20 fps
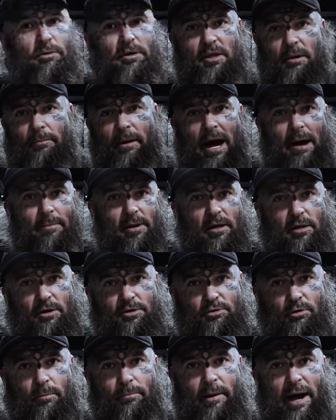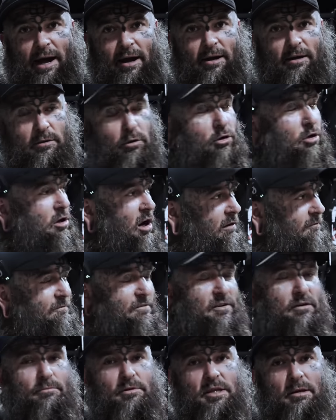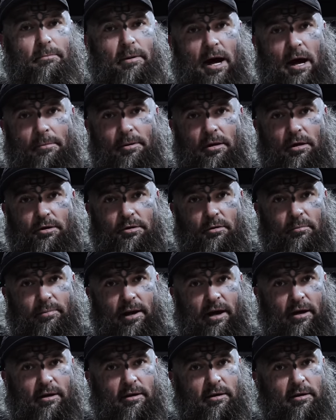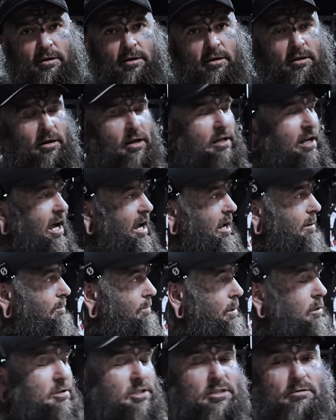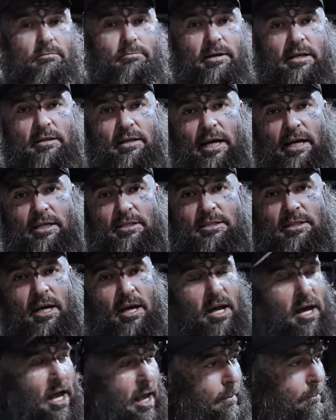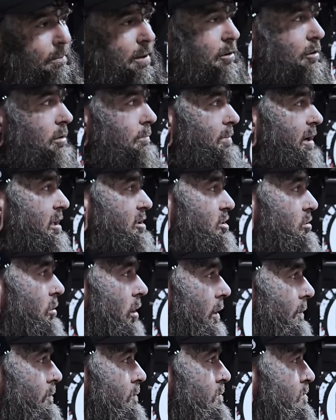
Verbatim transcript: with a barbell on your back. Look confident with a barbell on your back, okay? And build some big legs and build a big squat.